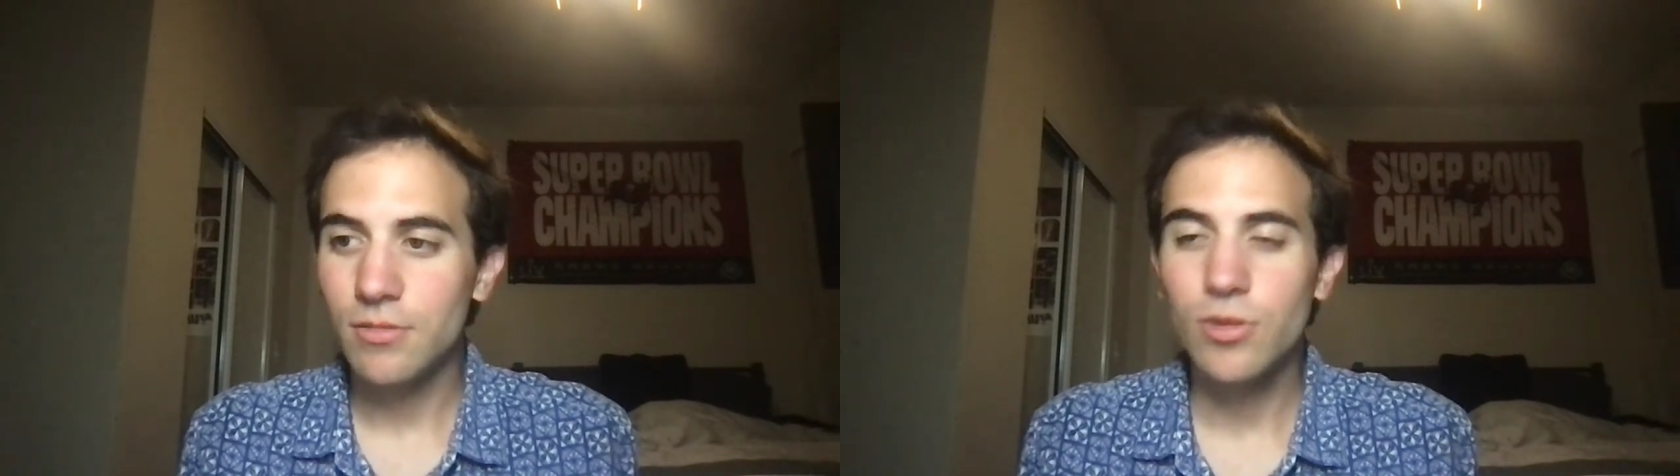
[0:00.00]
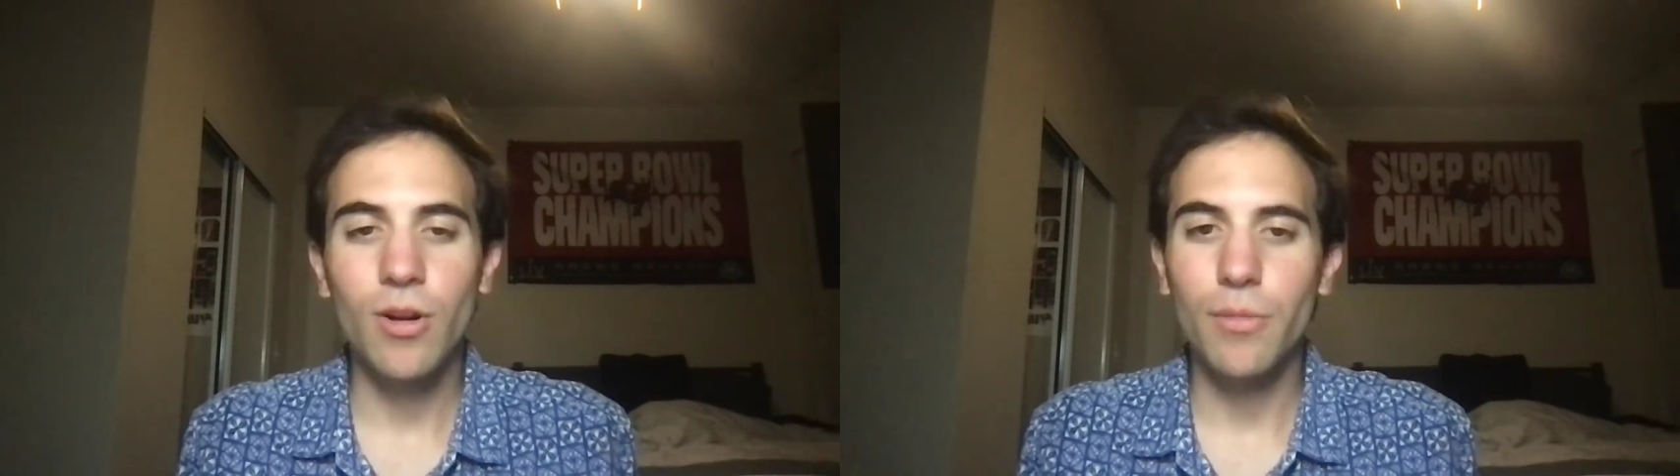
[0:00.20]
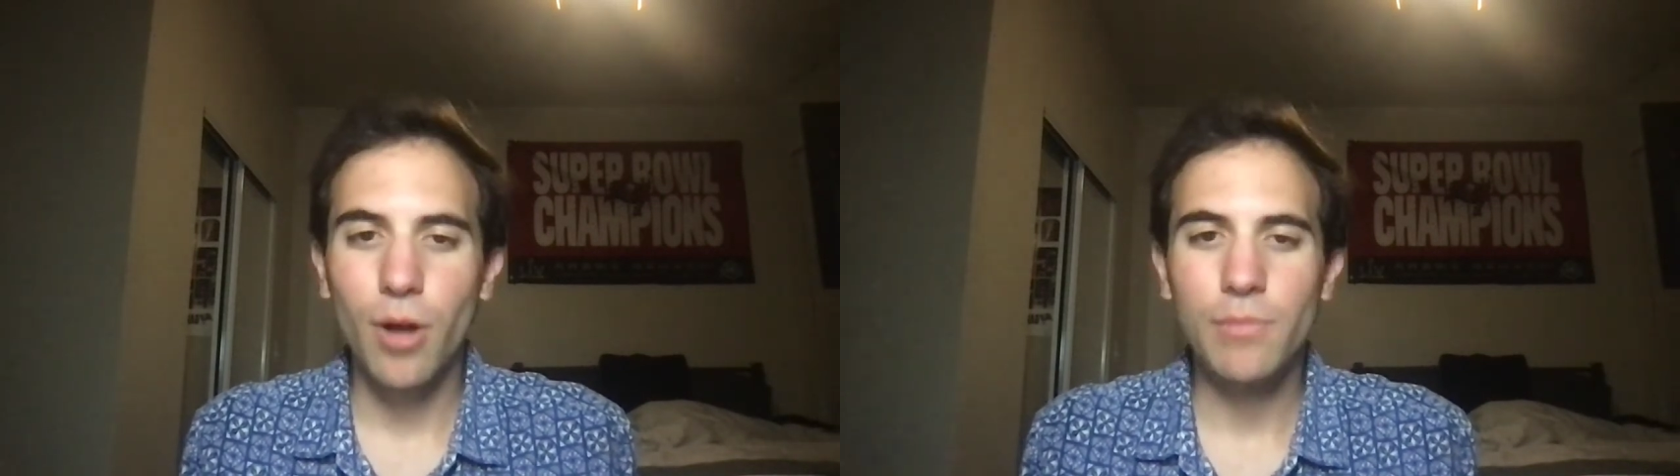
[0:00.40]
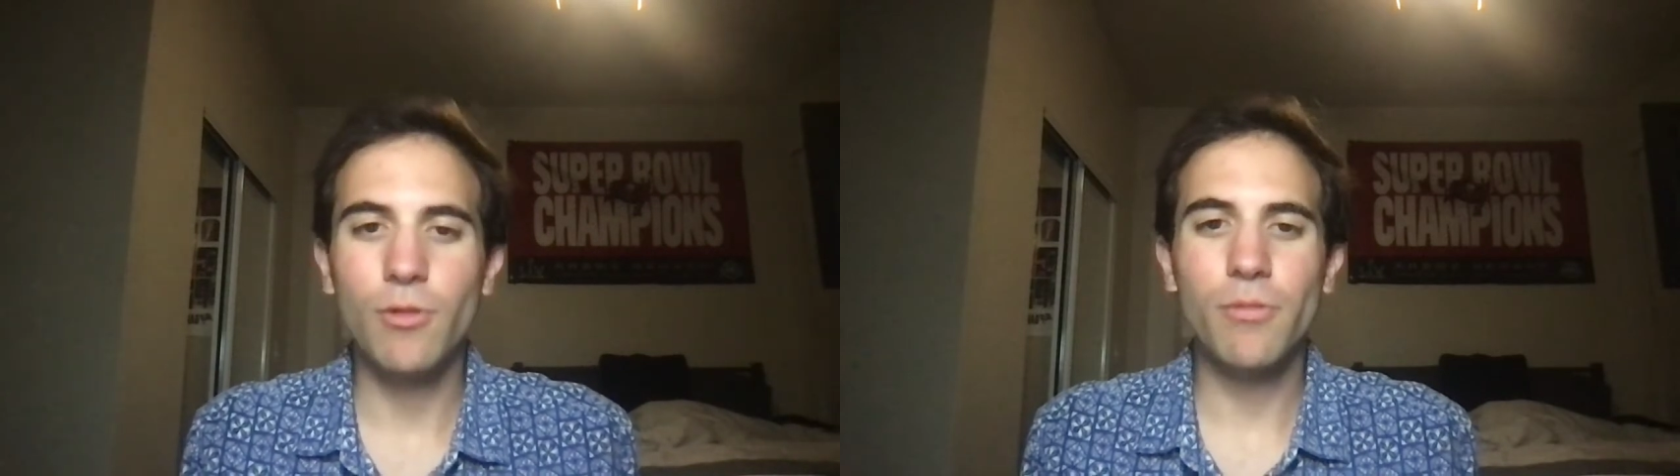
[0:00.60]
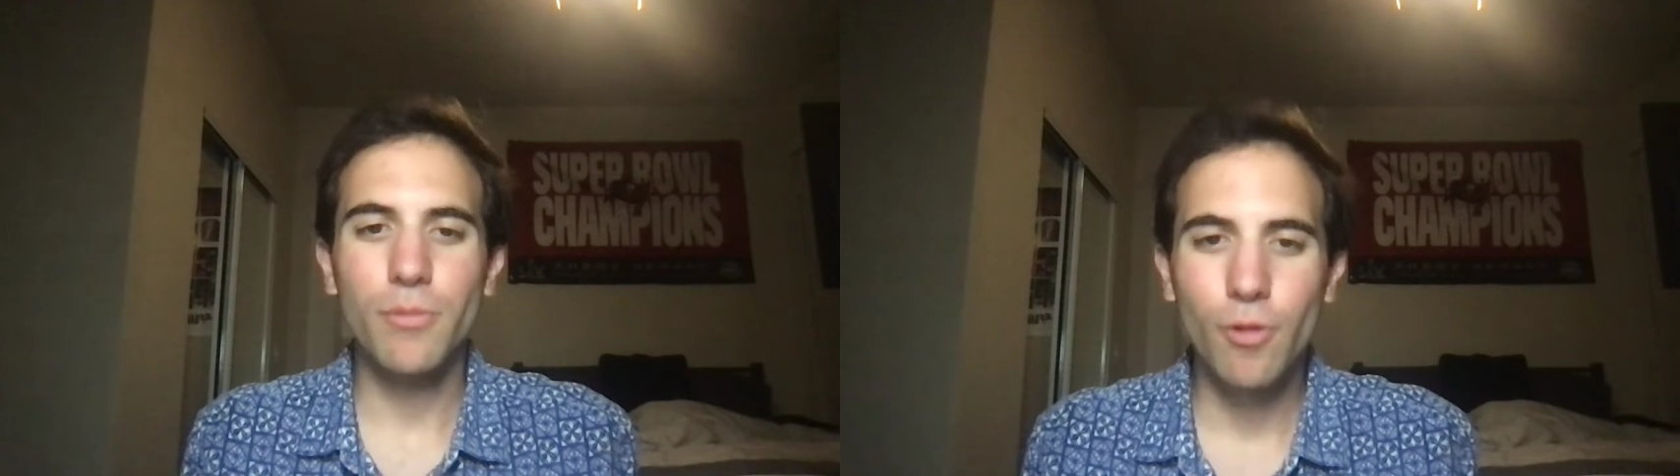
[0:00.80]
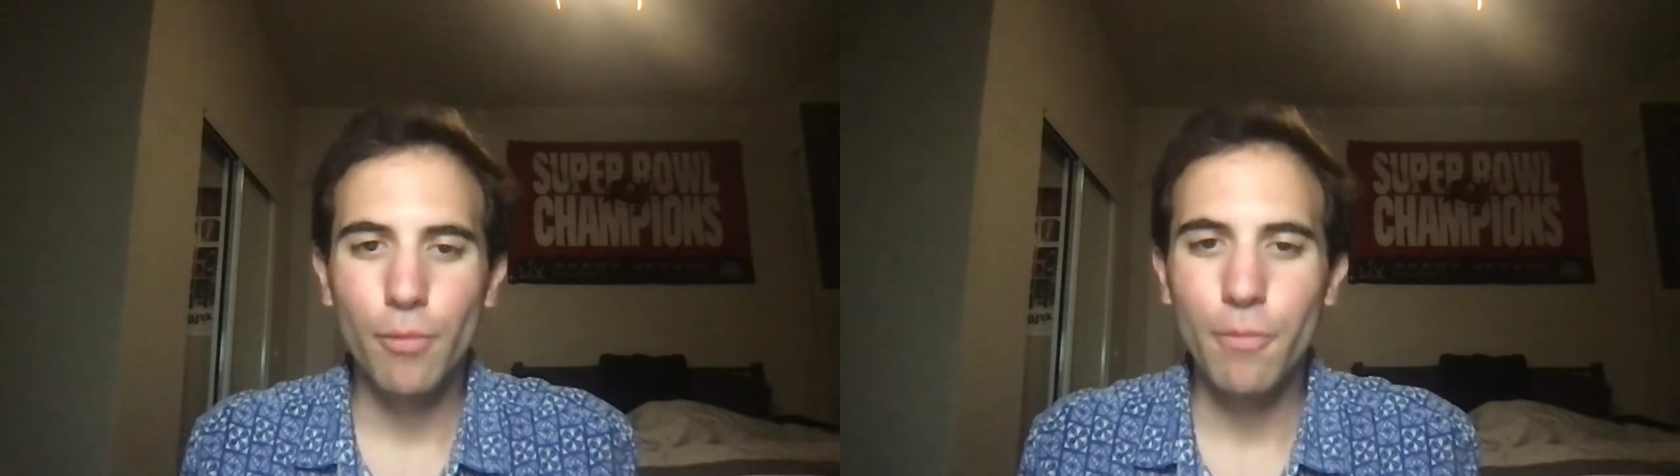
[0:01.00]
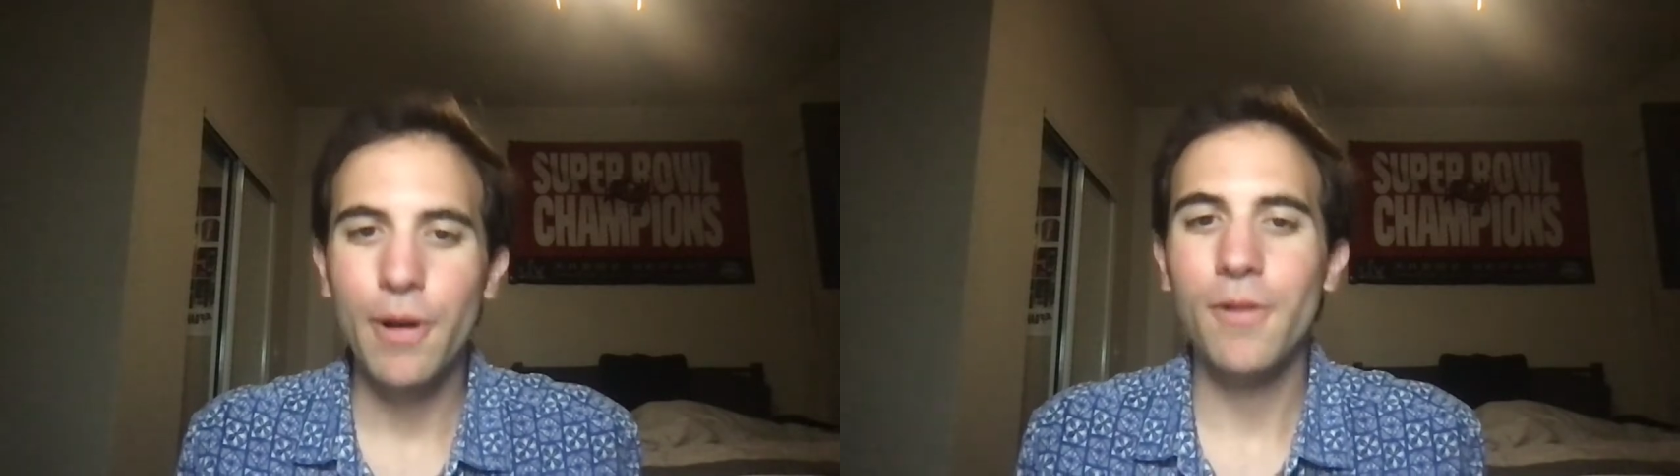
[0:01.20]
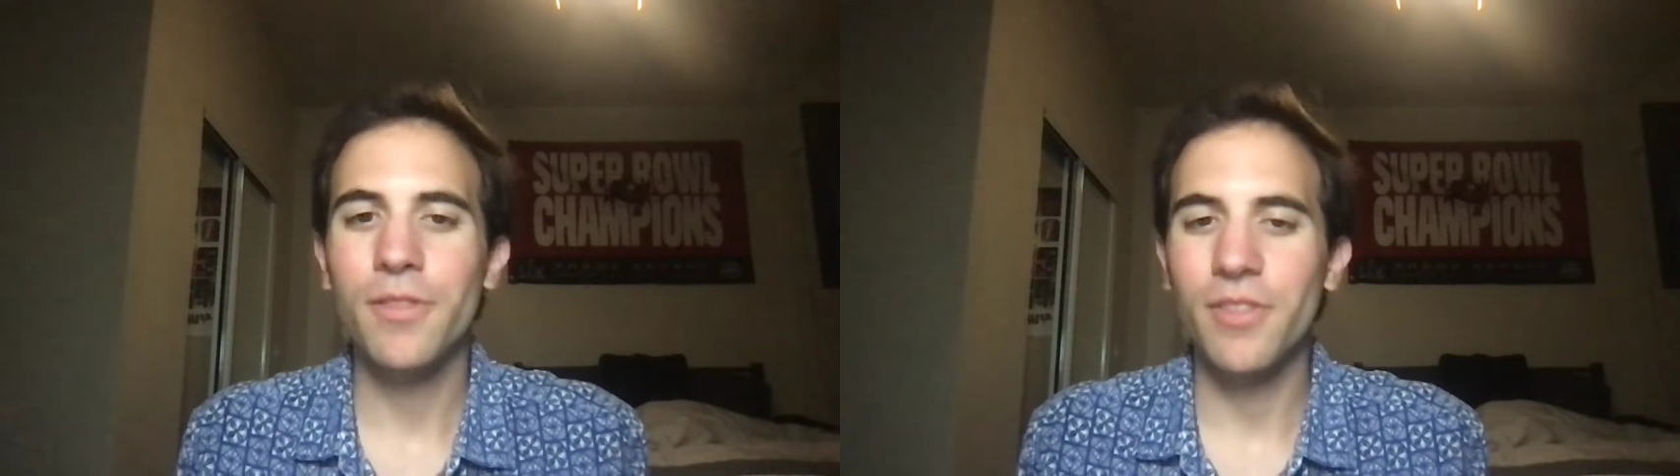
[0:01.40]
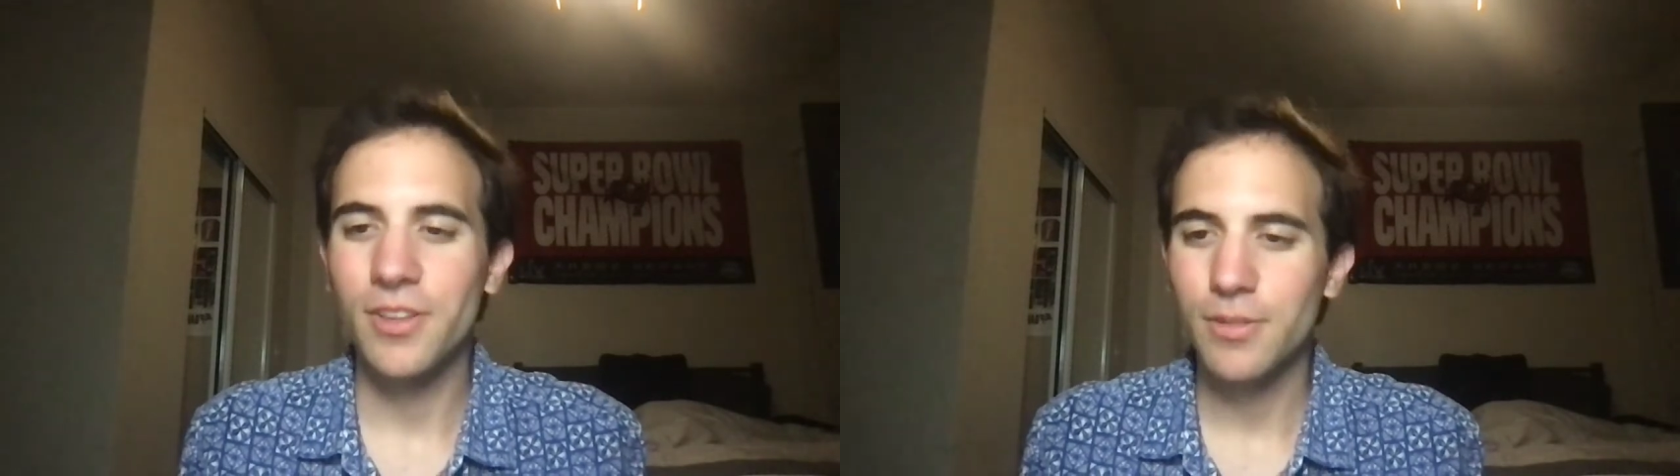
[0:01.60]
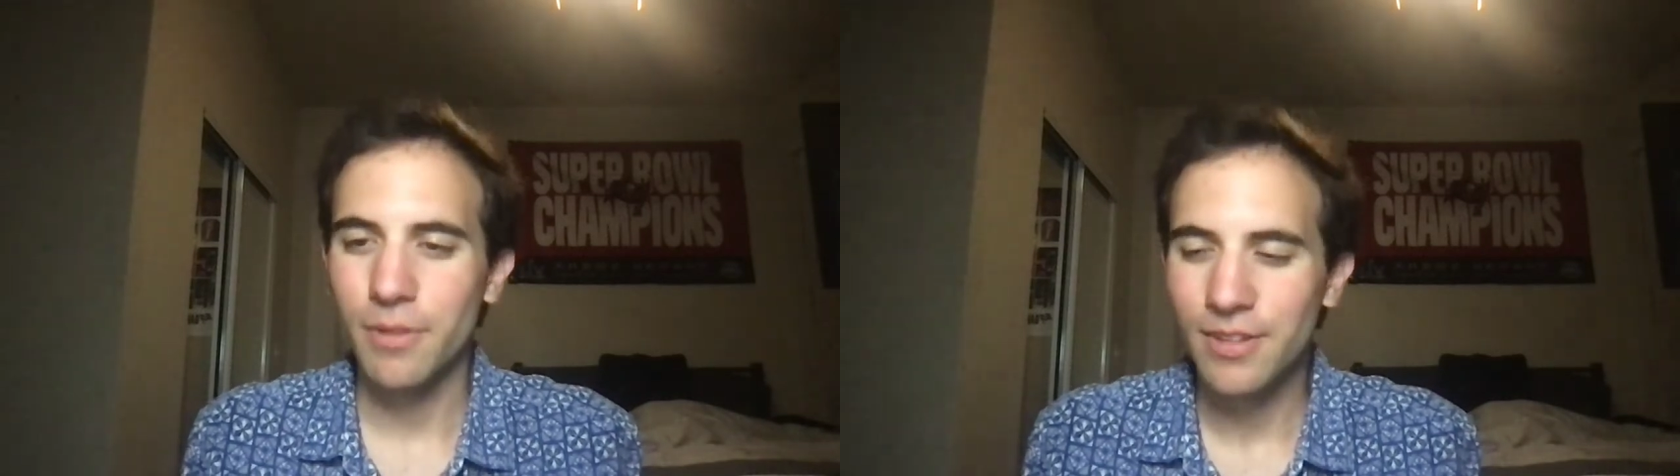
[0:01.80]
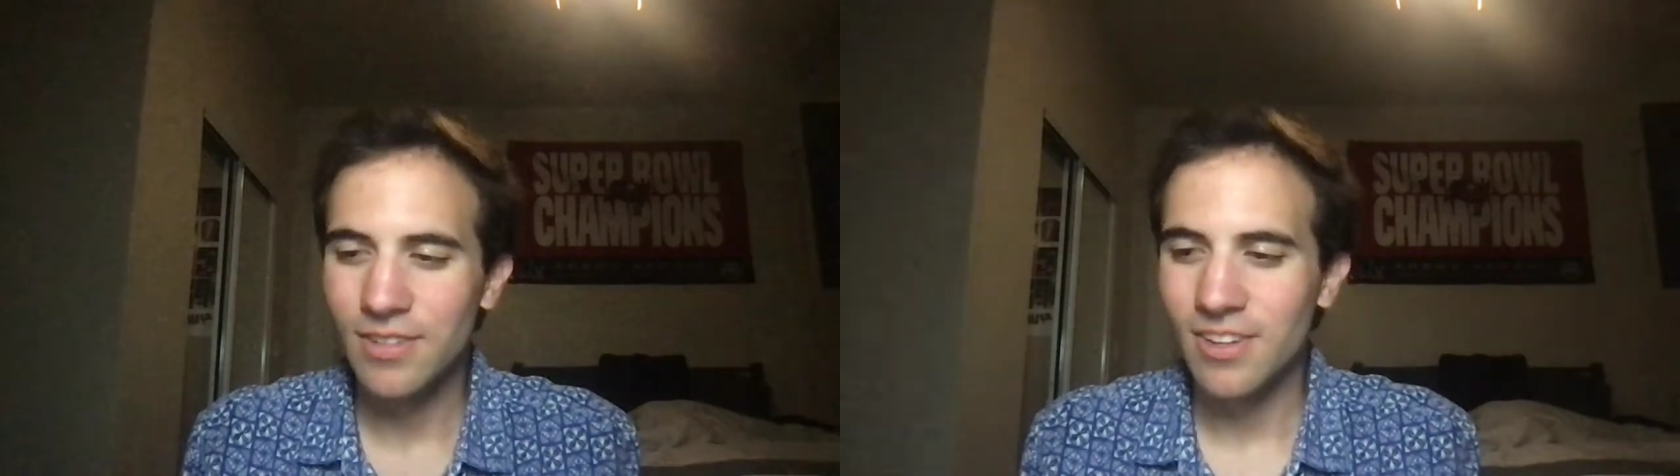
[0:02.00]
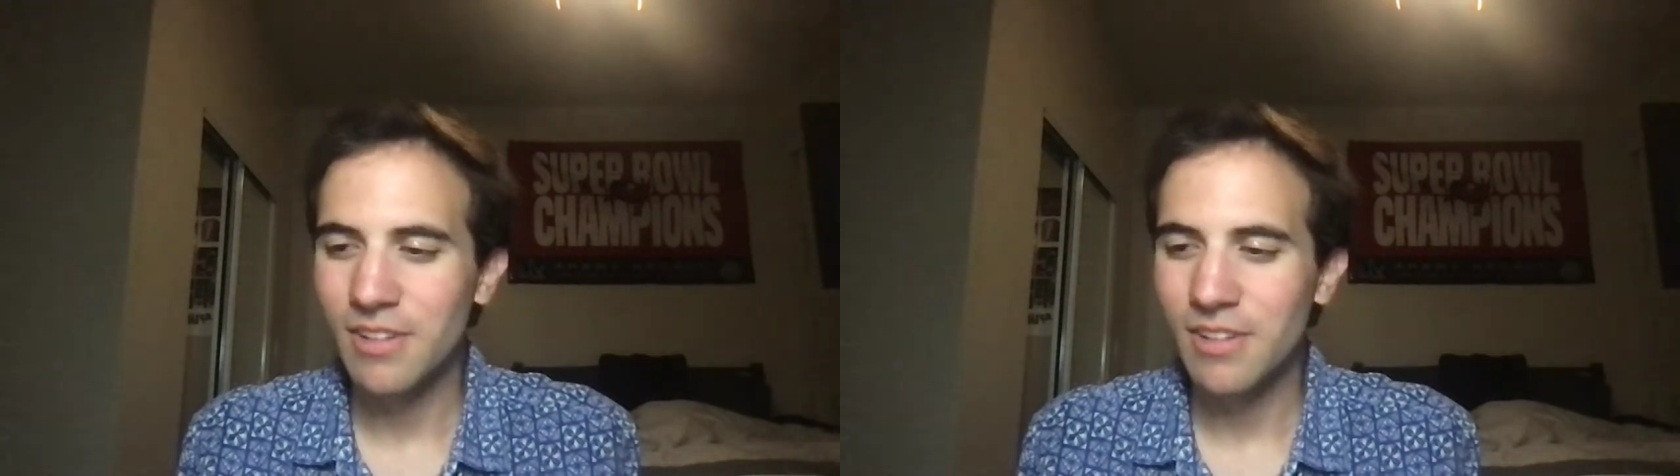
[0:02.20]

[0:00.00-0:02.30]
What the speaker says: So I'm normally more prepared than this, but